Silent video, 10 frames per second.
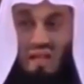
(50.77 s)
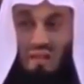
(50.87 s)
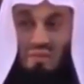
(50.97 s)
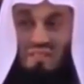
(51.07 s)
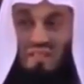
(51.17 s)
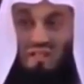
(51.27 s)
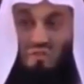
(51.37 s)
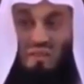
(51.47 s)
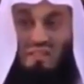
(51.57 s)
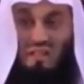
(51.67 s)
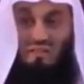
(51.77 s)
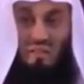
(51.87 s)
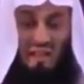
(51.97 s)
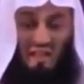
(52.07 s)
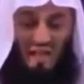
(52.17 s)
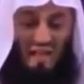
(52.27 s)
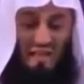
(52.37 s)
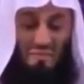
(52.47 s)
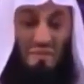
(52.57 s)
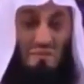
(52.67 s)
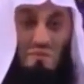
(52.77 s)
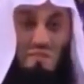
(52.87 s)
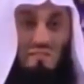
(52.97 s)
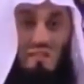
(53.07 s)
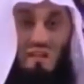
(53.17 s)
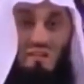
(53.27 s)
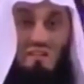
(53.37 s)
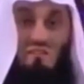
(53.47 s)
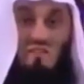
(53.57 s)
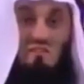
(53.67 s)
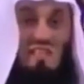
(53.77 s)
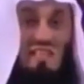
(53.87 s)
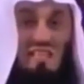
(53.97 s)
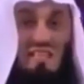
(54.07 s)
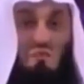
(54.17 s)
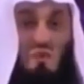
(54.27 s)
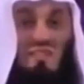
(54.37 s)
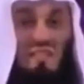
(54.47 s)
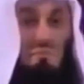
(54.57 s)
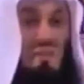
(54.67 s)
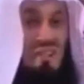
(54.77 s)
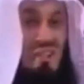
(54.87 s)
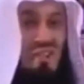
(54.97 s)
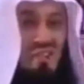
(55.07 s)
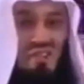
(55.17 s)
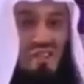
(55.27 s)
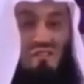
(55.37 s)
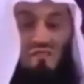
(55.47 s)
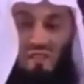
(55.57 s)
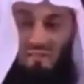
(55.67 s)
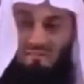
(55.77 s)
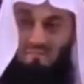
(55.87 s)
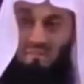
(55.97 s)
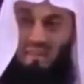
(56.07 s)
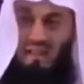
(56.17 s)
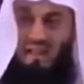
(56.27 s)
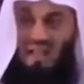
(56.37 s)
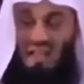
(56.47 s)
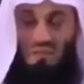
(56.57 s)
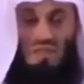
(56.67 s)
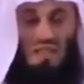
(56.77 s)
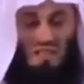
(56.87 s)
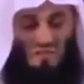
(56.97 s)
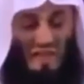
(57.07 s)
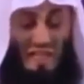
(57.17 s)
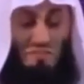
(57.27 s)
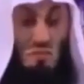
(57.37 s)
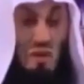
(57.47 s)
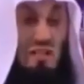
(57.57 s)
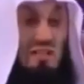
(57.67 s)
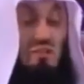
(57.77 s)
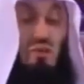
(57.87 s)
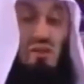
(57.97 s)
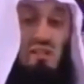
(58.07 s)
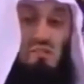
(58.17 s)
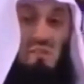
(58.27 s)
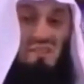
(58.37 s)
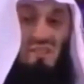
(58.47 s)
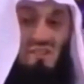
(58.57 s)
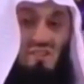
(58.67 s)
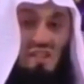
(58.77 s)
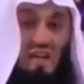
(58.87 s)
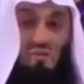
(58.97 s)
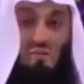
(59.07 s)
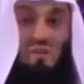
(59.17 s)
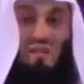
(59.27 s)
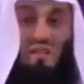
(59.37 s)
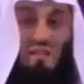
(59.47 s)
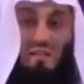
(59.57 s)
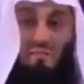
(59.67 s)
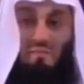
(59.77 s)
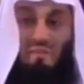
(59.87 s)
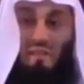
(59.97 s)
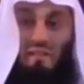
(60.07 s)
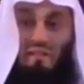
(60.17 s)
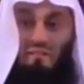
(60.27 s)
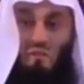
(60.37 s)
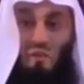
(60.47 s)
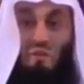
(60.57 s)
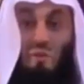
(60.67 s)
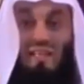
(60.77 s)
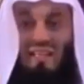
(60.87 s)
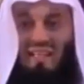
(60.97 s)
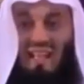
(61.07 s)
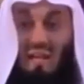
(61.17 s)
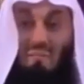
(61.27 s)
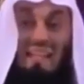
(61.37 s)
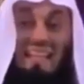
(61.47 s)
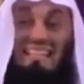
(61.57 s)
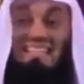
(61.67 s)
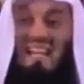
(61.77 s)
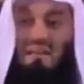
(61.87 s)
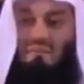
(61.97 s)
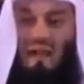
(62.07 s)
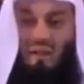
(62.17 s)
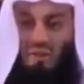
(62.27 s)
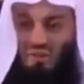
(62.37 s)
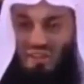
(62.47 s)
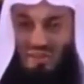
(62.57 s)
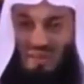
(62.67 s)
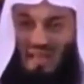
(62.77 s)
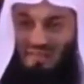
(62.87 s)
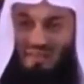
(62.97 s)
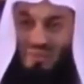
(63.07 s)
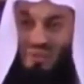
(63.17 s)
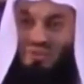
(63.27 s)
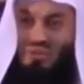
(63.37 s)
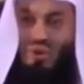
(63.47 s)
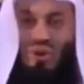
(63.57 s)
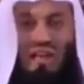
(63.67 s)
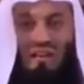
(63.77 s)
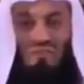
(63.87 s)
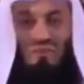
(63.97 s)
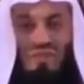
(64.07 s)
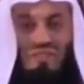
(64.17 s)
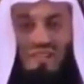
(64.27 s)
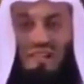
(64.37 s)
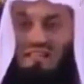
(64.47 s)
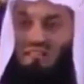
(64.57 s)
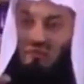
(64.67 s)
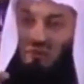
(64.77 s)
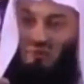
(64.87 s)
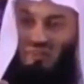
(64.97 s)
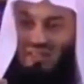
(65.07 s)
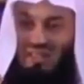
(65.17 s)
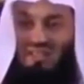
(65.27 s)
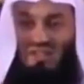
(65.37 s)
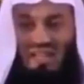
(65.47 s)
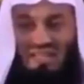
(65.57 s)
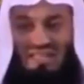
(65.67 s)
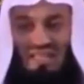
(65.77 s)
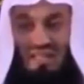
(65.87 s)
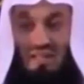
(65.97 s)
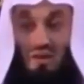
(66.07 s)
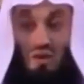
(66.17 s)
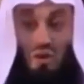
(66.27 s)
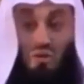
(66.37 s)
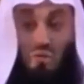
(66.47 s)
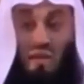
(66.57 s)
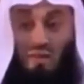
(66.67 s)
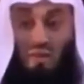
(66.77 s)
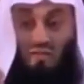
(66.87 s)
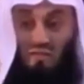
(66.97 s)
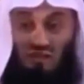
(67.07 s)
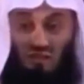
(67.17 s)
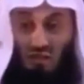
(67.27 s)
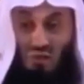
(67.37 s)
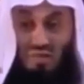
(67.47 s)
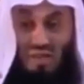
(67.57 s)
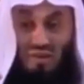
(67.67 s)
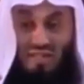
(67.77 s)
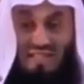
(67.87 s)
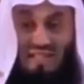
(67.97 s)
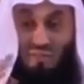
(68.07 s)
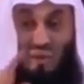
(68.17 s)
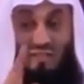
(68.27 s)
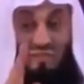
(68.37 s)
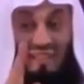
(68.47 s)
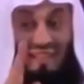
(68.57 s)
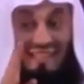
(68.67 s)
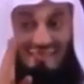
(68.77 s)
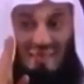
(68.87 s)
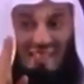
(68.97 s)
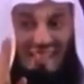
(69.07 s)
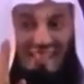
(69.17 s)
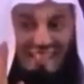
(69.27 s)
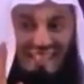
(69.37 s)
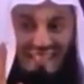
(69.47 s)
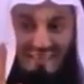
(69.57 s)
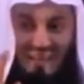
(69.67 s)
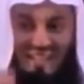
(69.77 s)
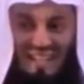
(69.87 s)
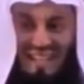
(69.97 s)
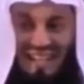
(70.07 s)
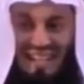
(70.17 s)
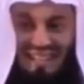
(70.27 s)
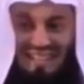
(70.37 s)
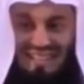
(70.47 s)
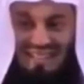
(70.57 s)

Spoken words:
And I was thinking to myself, I had about 753 WhatsApp messages in the evening. And I'm thinking, if I have to answer all these messages, I will be here for 1 week. And by that time, I will already be having more. So all I to do is select a few, try and see. Oh, by the way, first scroll down and see if wifey has messaged. MashaAllah.